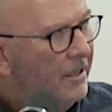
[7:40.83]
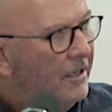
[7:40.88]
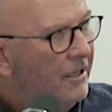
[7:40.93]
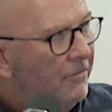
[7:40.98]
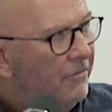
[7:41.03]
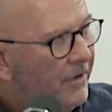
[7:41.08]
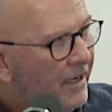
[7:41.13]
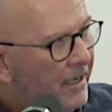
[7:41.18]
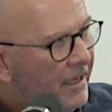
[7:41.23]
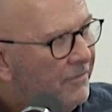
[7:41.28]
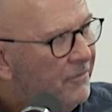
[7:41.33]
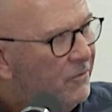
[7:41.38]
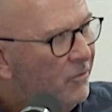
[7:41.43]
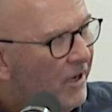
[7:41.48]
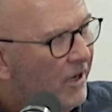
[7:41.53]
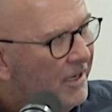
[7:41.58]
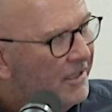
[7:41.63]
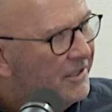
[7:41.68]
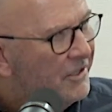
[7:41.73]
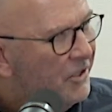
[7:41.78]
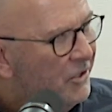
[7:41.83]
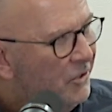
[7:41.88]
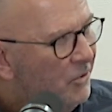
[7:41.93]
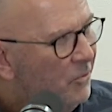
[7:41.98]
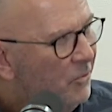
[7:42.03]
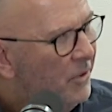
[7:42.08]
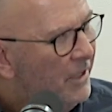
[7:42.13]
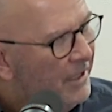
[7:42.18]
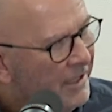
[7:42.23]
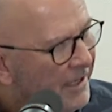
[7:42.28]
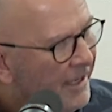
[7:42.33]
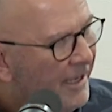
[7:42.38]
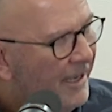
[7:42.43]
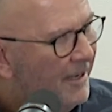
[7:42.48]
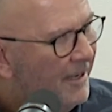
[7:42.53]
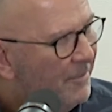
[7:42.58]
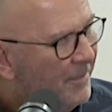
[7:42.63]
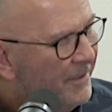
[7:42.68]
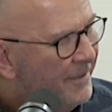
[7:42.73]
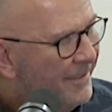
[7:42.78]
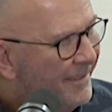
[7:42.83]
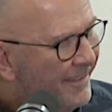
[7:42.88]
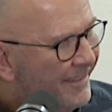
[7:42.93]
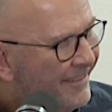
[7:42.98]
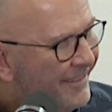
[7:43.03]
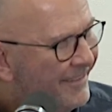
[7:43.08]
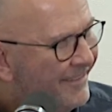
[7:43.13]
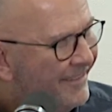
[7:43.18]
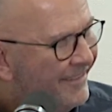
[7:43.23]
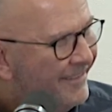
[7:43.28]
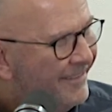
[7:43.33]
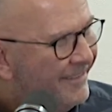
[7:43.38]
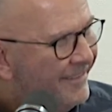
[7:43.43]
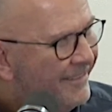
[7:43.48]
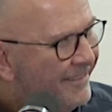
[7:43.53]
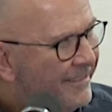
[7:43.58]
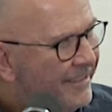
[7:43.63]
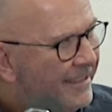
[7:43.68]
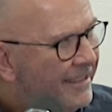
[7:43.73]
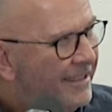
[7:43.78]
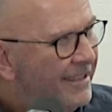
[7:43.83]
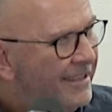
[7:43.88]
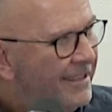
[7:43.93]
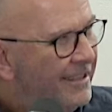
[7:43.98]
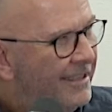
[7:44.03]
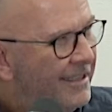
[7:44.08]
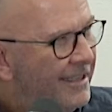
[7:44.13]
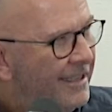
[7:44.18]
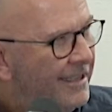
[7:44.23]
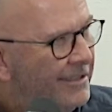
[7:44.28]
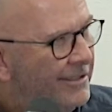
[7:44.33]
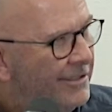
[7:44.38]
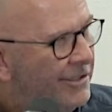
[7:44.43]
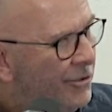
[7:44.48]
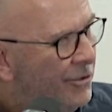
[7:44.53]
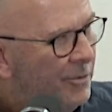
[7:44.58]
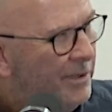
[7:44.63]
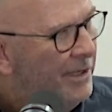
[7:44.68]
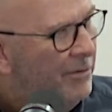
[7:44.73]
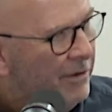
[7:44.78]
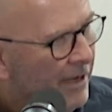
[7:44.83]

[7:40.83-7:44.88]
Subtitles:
If I have to ask you when it happened, and do we